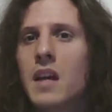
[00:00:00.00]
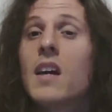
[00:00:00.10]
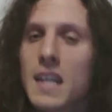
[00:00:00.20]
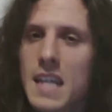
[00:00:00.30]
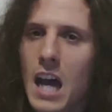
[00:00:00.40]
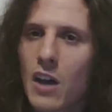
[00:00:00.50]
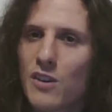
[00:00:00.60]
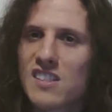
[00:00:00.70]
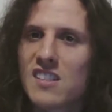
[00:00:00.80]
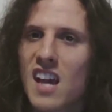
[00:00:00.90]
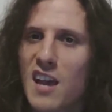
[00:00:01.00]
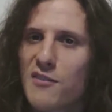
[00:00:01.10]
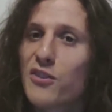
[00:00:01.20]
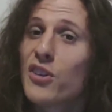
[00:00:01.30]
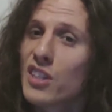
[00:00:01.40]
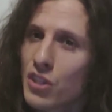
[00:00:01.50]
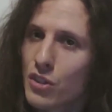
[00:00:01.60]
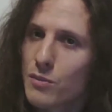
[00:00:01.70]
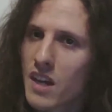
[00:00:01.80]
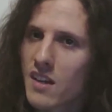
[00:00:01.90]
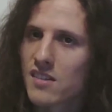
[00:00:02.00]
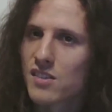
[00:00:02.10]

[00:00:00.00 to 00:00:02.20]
and now it's time for the newer bands